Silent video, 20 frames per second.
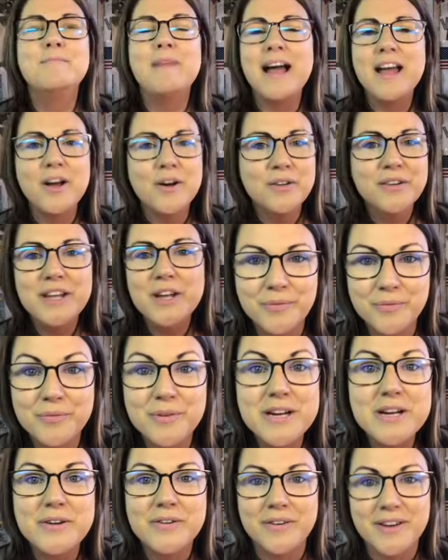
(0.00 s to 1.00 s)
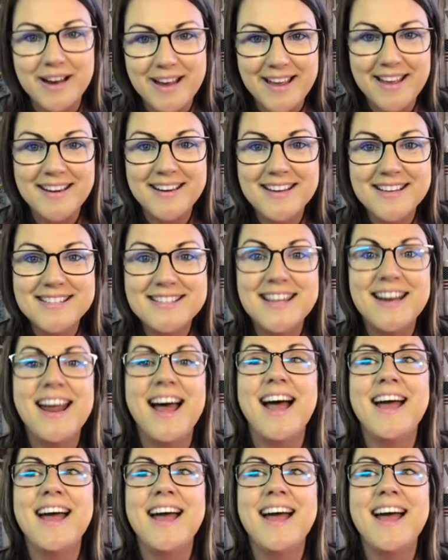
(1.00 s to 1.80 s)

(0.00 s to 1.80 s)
My only regret is that